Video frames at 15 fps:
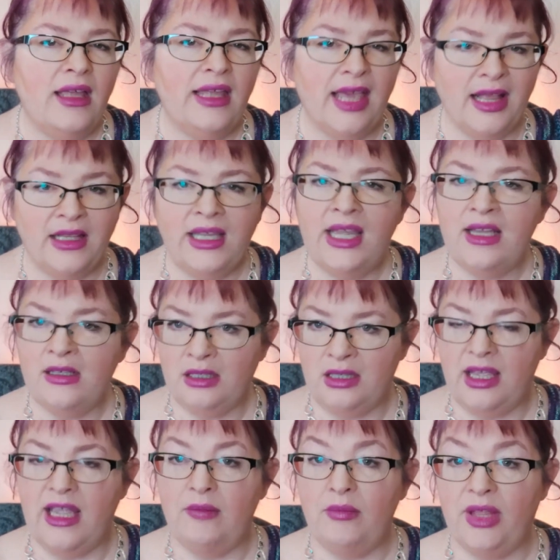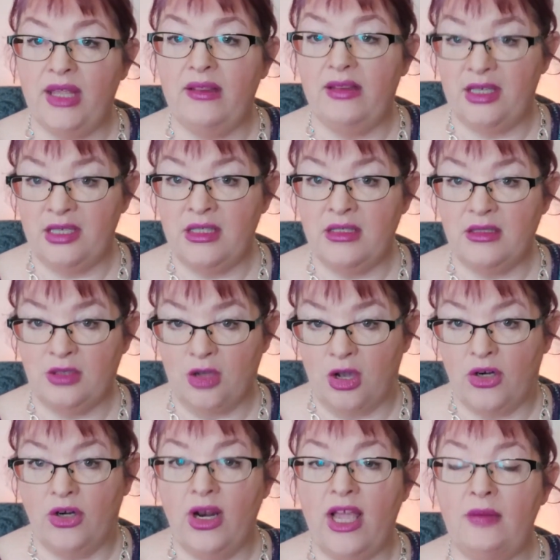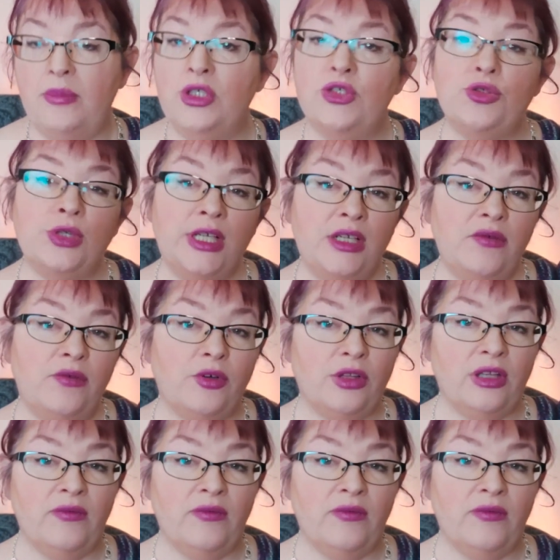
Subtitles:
Kelly had claimed that this daughter had been treated for